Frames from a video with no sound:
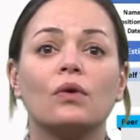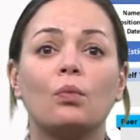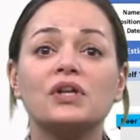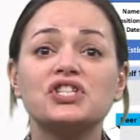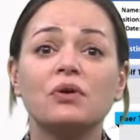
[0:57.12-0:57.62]

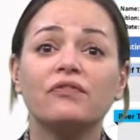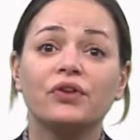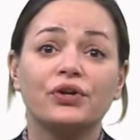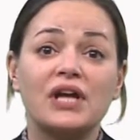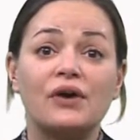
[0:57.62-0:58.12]
Once you have
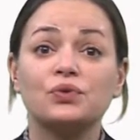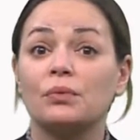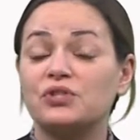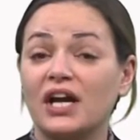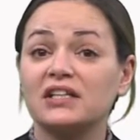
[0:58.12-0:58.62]
learned how to
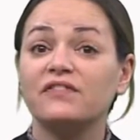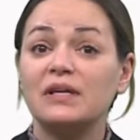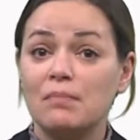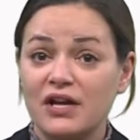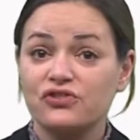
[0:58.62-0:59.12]

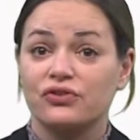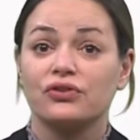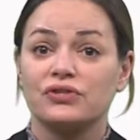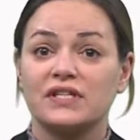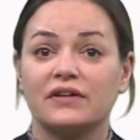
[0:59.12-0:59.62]
objectively measure
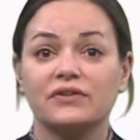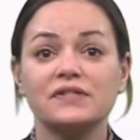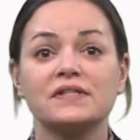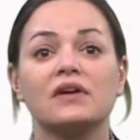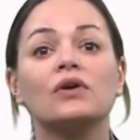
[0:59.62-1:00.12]
your
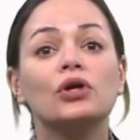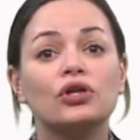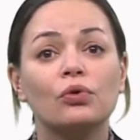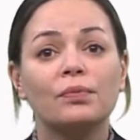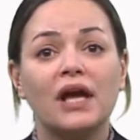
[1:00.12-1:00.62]
skills,
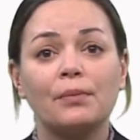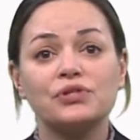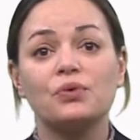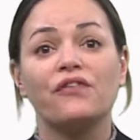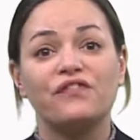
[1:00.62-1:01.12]
you will be able
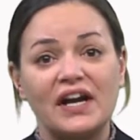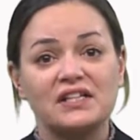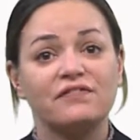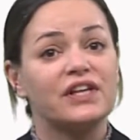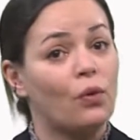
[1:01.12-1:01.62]

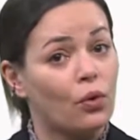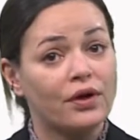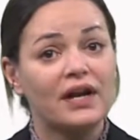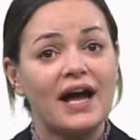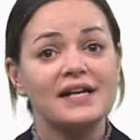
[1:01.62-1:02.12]
effectively
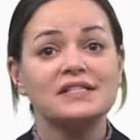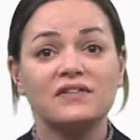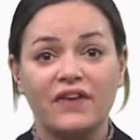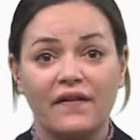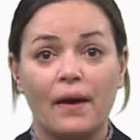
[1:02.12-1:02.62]
organize,
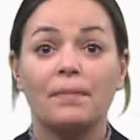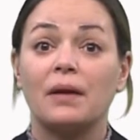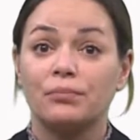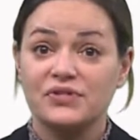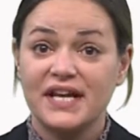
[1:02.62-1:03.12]
develop,
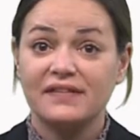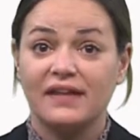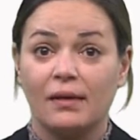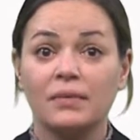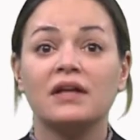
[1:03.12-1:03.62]
and present
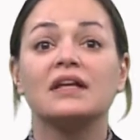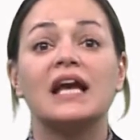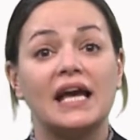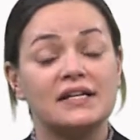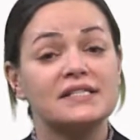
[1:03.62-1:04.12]
them
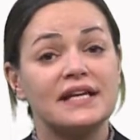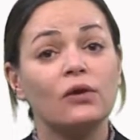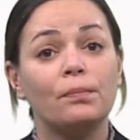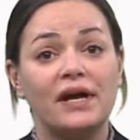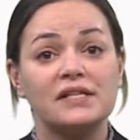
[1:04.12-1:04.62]
in a
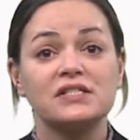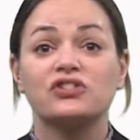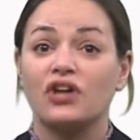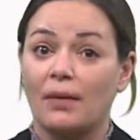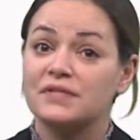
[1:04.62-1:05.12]
skill-based
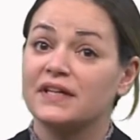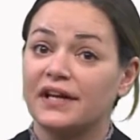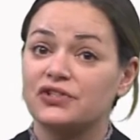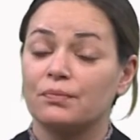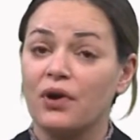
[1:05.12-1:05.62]
job
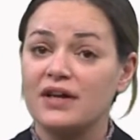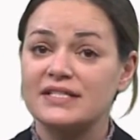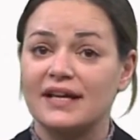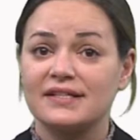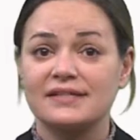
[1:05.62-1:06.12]
selection
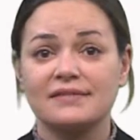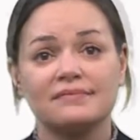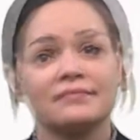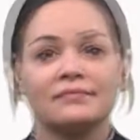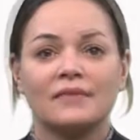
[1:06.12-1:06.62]
process.
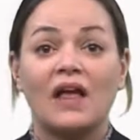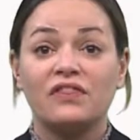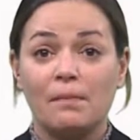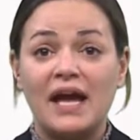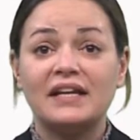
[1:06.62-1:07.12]

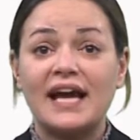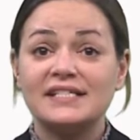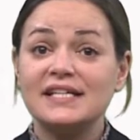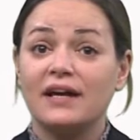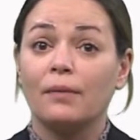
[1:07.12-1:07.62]
The main
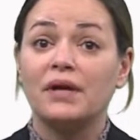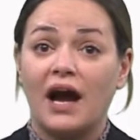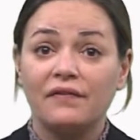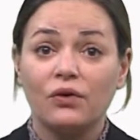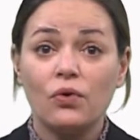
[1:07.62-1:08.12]
idea
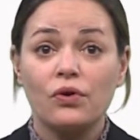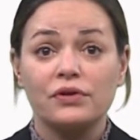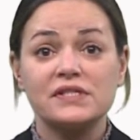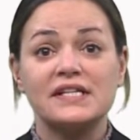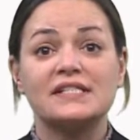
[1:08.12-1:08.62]
behind the
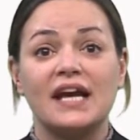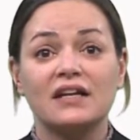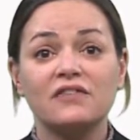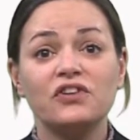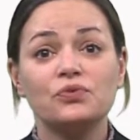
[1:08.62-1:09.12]
course is that
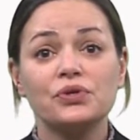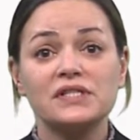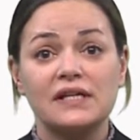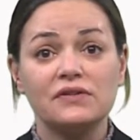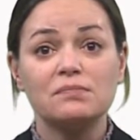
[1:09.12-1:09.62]
individual
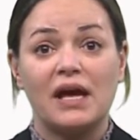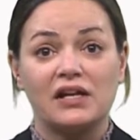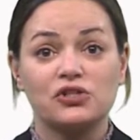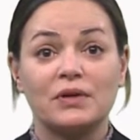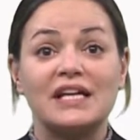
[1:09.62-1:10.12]
skills
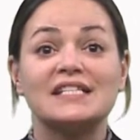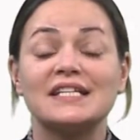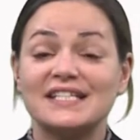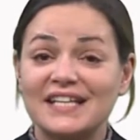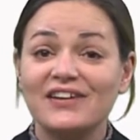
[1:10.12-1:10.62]
management is
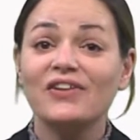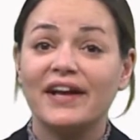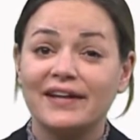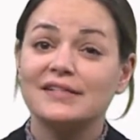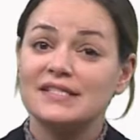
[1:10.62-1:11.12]
a skill
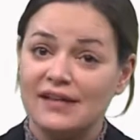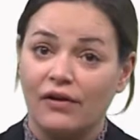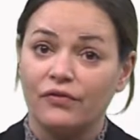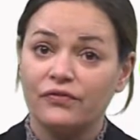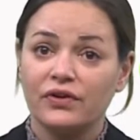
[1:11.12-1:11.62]
in itself.